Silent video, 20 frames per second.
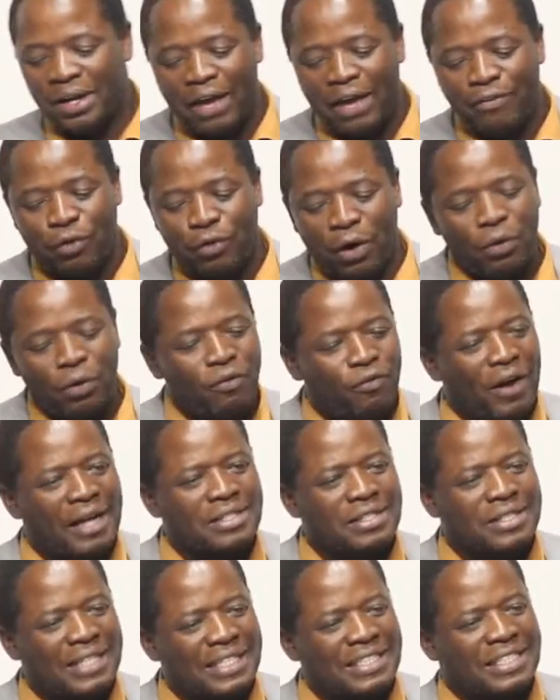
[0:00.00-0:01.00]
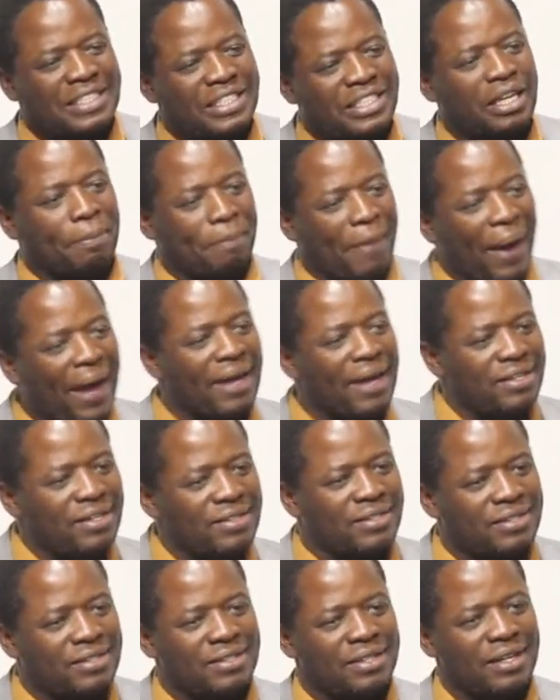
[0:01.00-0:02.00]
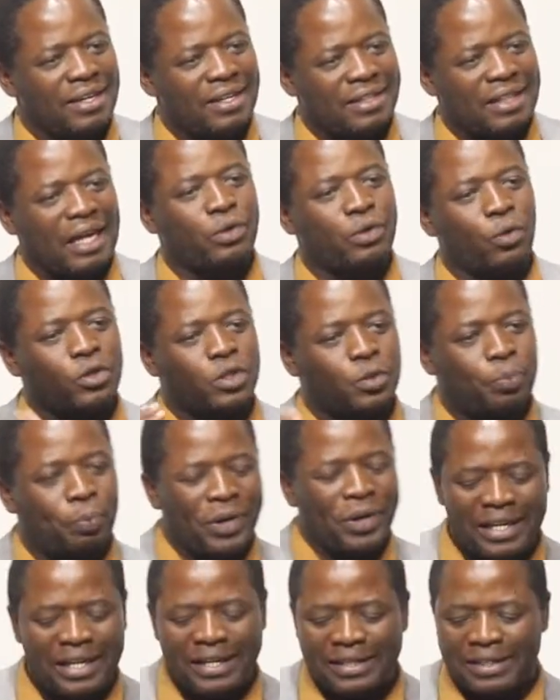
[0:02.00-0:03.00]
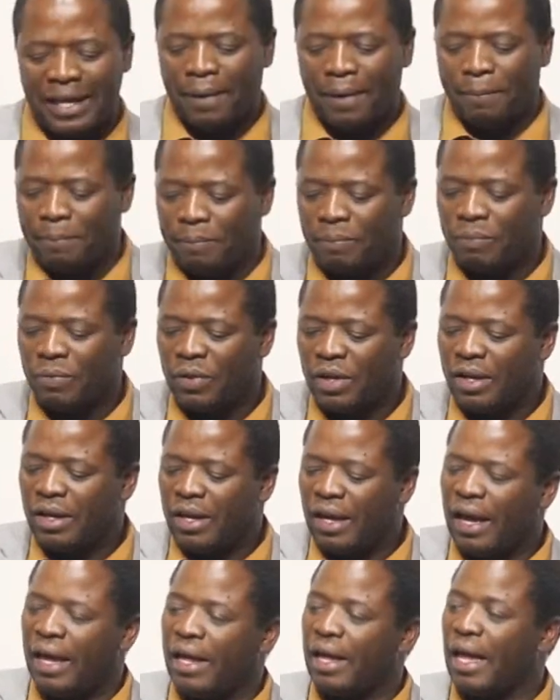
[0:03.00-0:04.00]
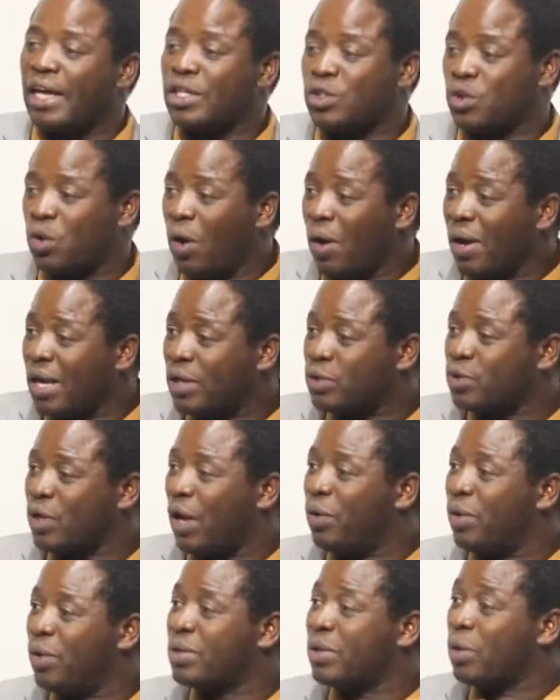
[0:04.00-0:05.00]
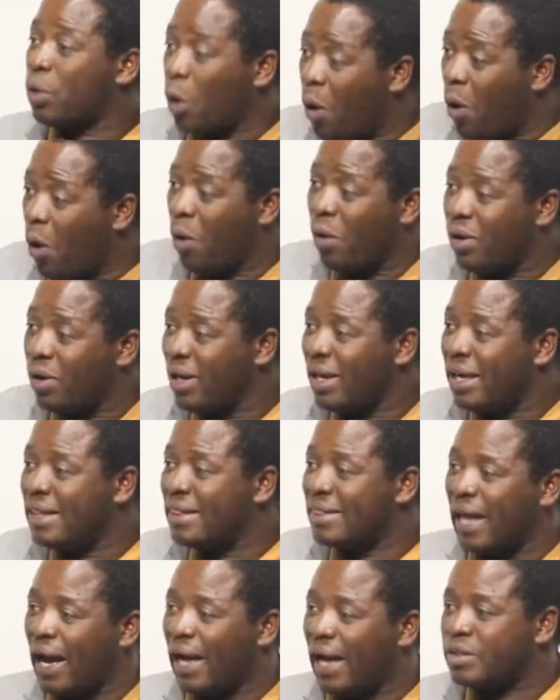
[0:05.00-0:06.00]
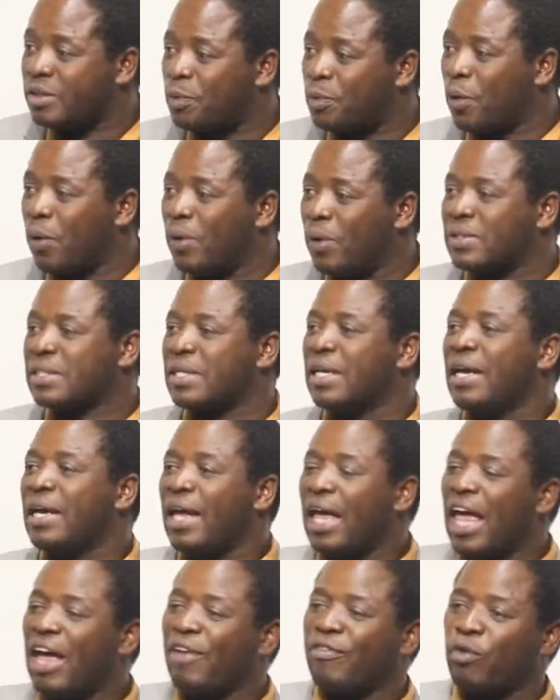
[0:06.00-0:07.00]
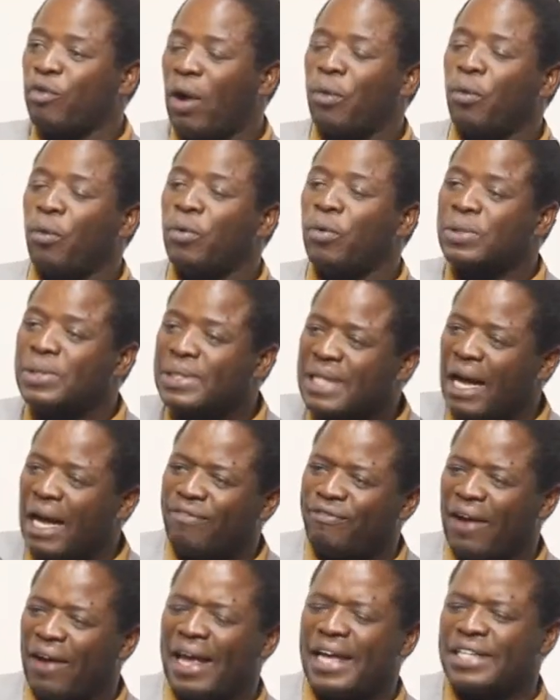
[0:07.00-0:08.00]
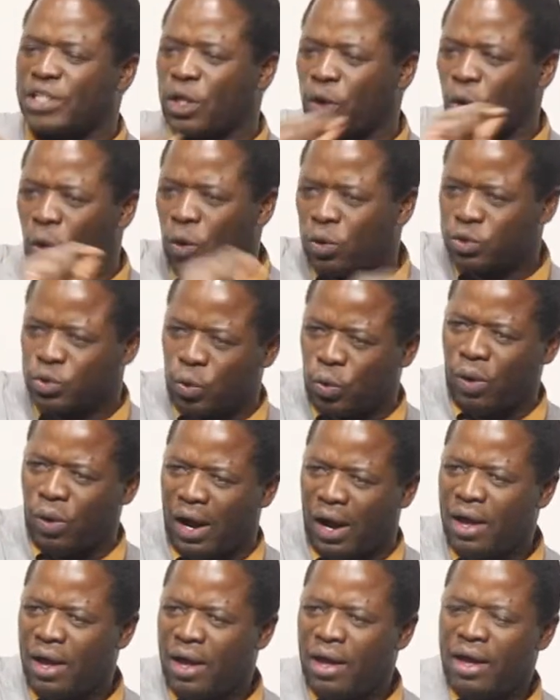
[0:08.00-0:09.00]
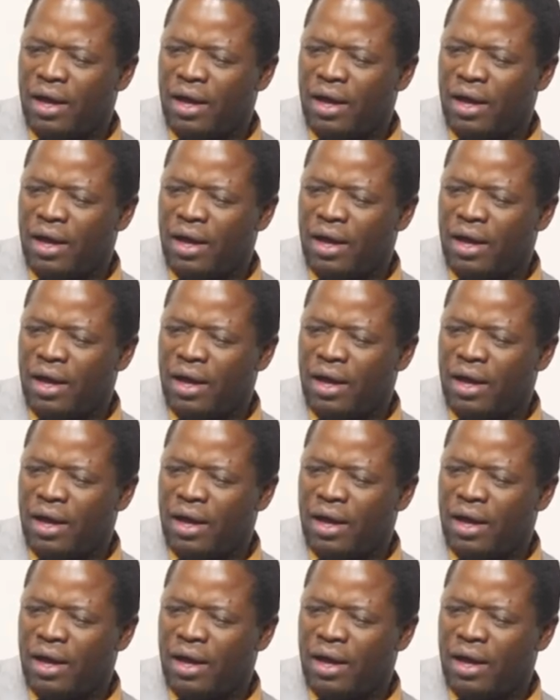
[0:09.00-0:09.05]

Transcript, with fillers: Every one of us is shimeis that will spit at them. As long as you are not wrong in that, because everyone will suffer as a wrongdoer.